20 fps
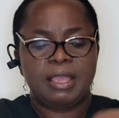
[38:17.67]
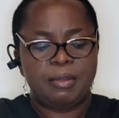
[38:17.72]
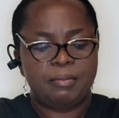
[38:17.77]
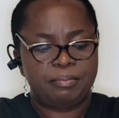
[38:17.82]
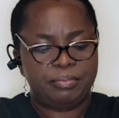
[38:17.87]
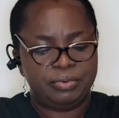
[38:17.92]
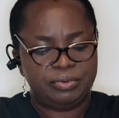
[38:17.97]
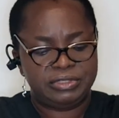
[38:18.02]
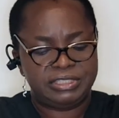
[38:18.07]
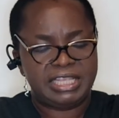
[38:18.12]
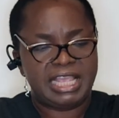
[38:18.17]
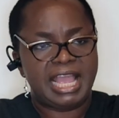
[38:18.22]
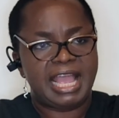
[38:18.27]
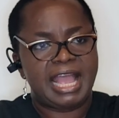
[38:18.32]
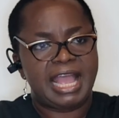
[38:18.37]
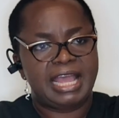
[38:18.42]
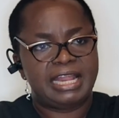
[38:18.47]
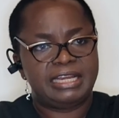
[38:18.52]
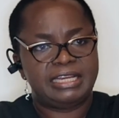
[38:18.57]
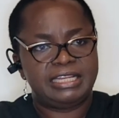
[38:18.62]
Put your
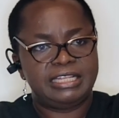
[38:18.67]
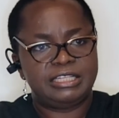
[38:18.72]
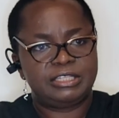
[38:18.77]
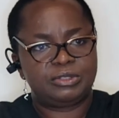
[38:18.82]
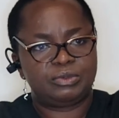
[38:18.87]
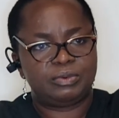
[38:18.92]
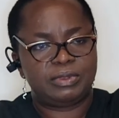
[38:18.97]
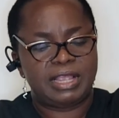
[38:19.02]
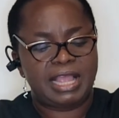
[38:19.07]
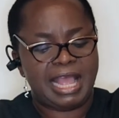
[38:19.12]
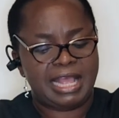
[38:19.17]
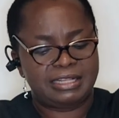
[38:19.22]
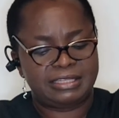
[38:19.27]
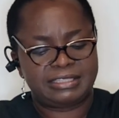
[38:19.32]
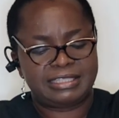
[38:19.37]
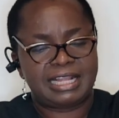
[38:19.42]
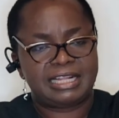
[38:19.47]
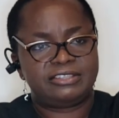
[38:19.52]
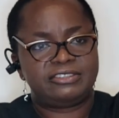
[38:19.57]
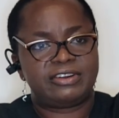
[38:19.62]
hand this way and
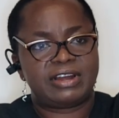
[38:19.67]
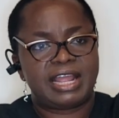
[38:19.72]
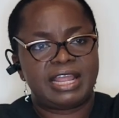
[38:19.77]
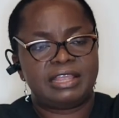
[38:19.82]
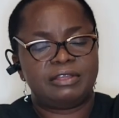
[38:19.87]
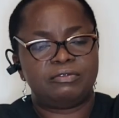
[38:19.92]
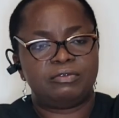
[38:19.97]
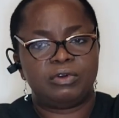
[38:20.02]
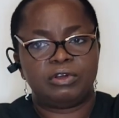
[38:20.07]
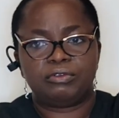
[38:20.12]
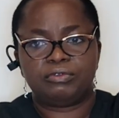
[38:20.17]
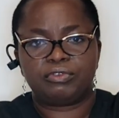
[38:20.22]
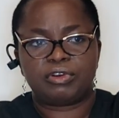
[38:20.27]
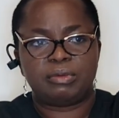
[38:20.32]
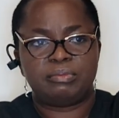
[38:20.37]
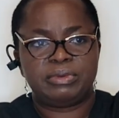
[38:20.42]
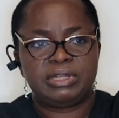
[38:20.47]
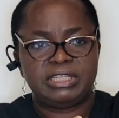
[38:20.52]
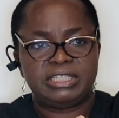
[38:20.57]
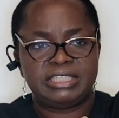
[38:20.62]
start drying what from
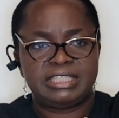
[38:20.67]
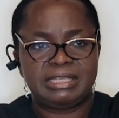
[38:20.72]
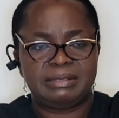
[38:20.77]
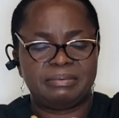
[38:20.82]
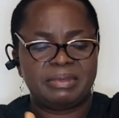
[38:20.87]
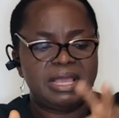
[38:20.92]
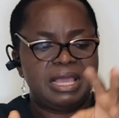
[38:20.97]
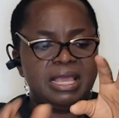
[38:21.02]
the tip